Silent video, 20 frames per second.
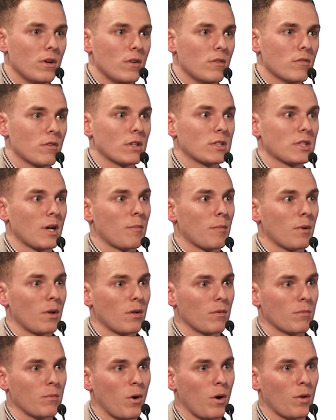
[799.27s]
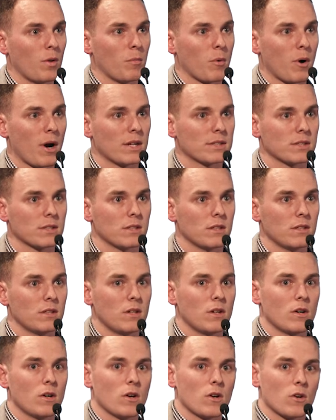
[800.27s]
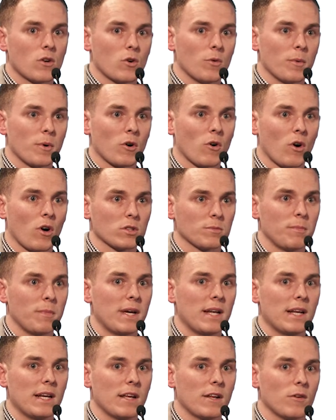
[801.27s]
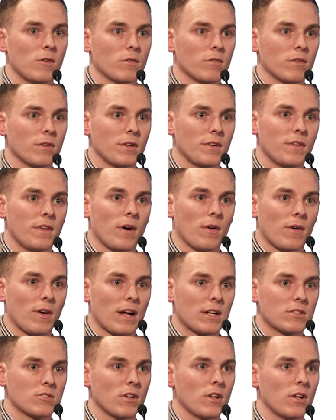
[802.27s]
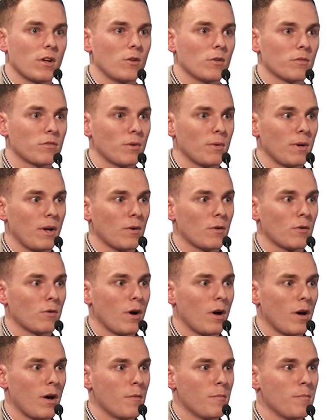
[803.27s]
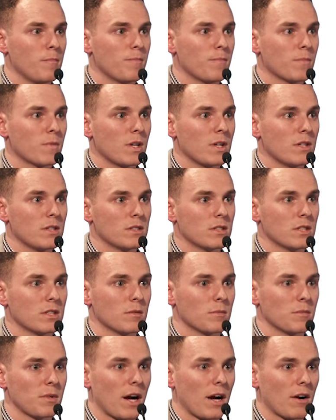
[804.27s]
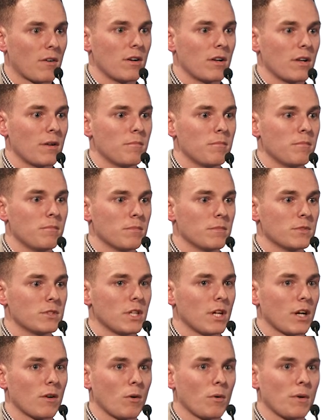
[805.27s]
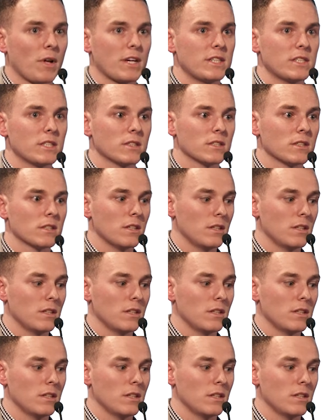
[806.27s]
For example, on the breast, coming across medially enough and down laterally enough to allow the system to actually check rotations.